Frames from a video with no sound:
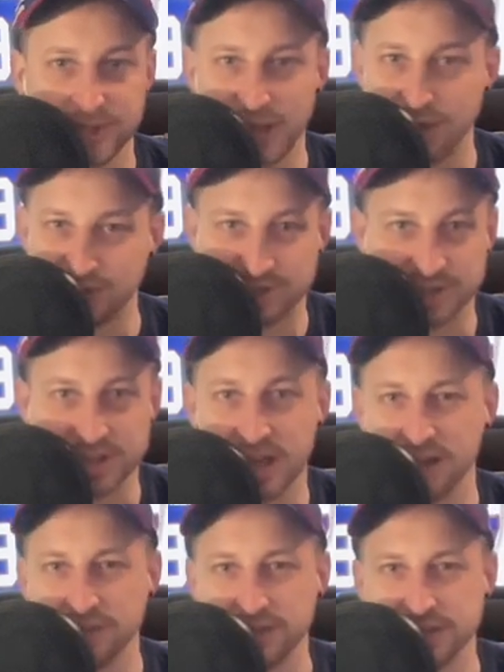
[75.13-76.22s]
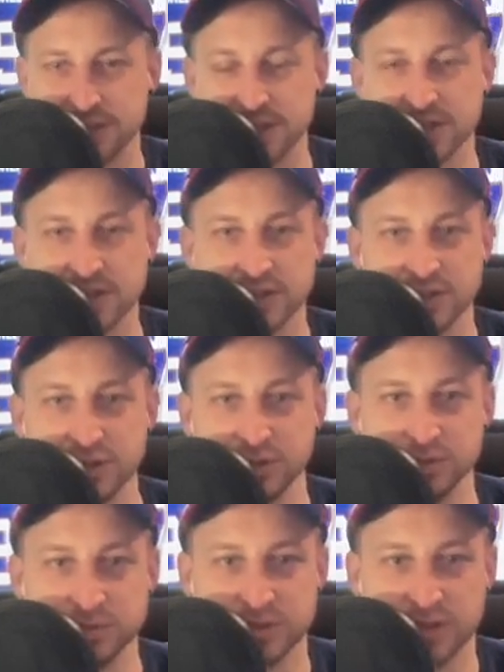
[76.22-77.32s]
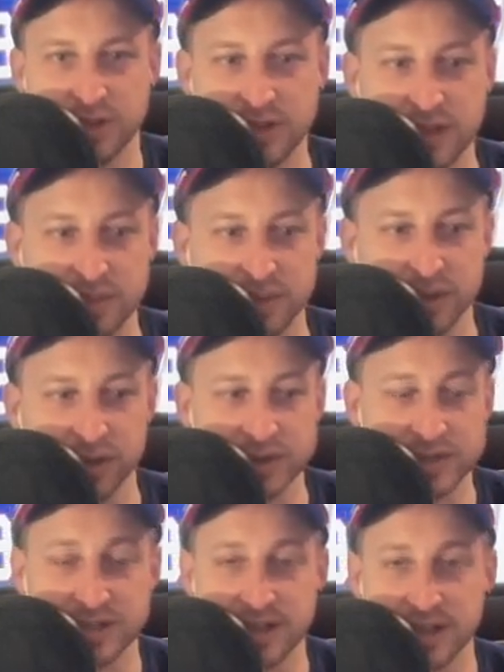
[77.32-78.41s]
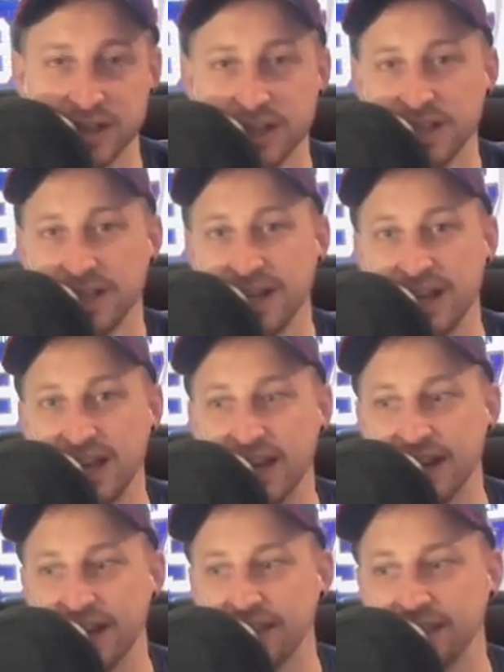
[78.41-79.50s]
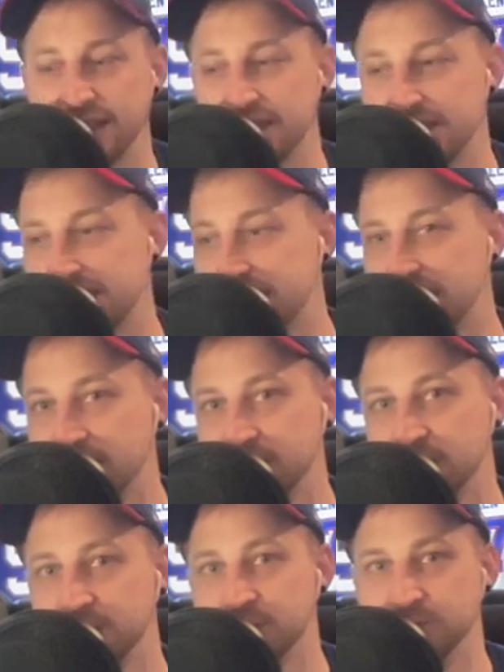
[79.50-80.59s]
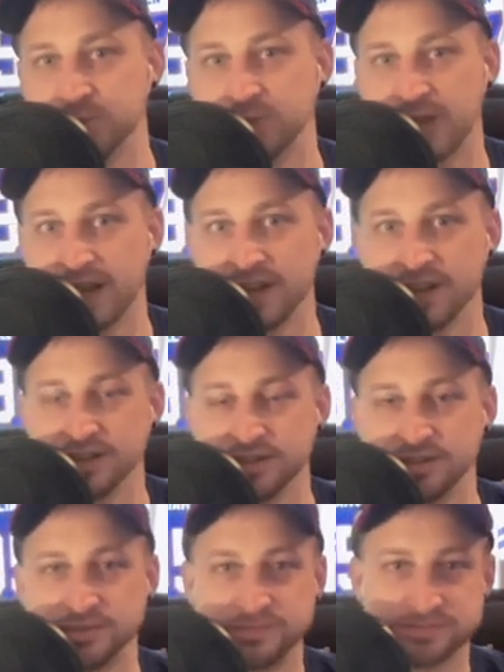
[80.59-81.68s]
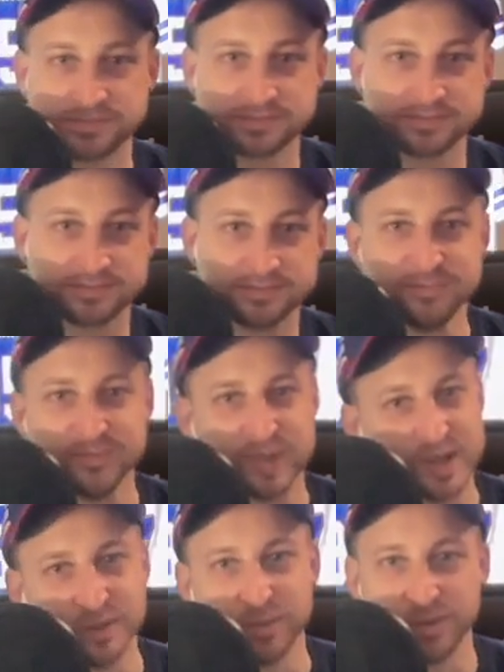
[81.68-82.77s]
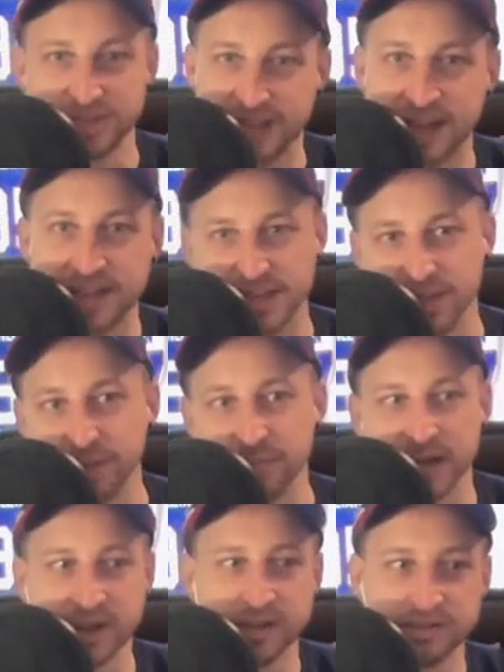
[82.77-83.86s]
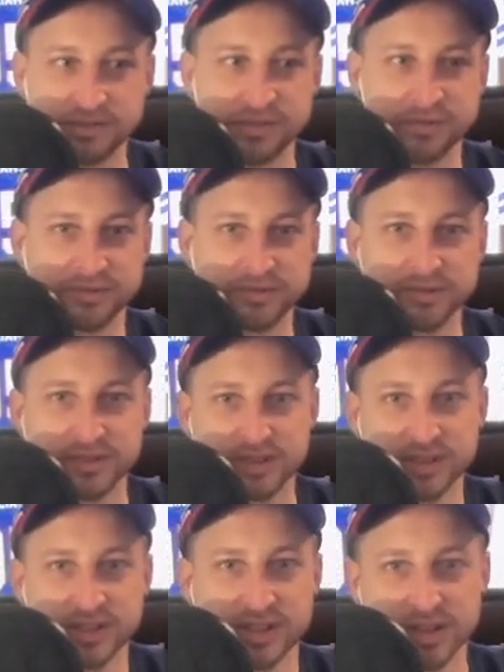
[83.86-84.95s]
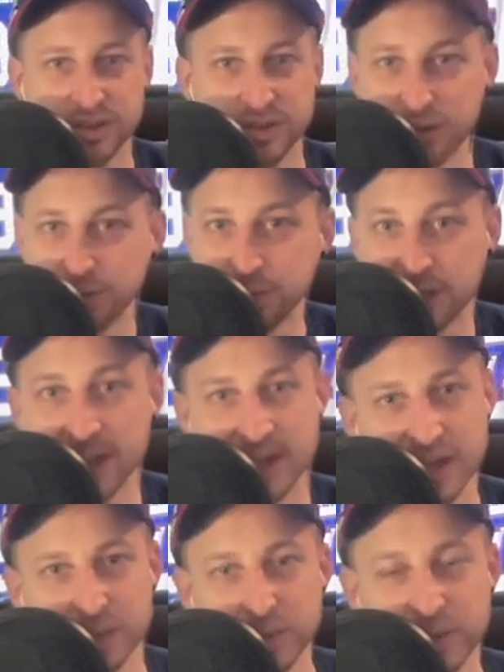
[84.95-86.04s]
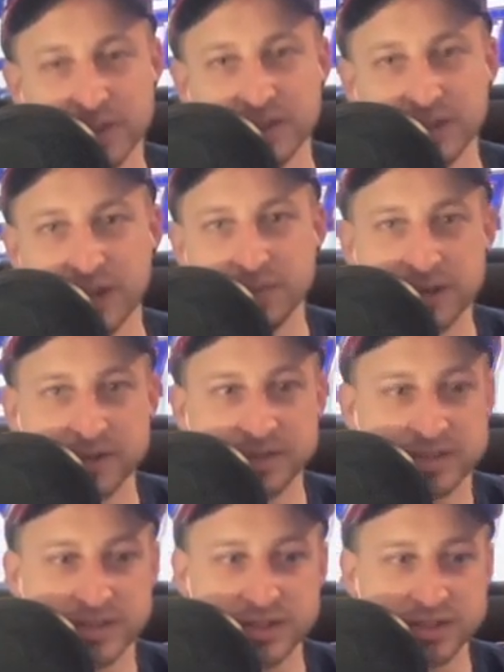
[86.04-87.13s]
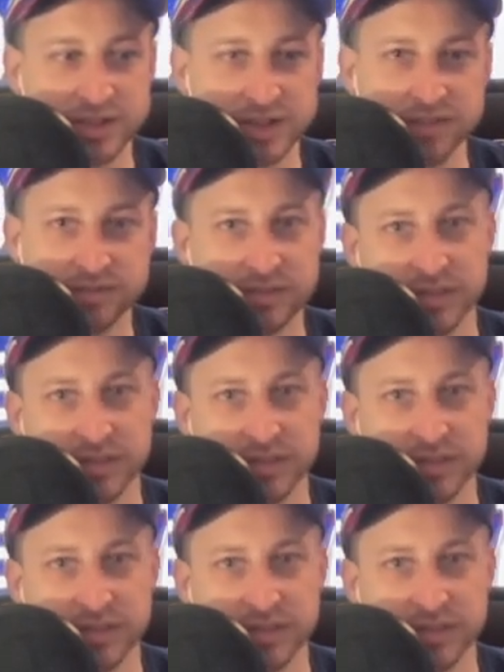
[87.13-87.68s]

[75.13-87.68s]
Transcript: it was just kind of a decision to to let that money reset. And I think this is also kind of with the idea in mind of, you know, they were planning on replacing Gabe Davis in this draft.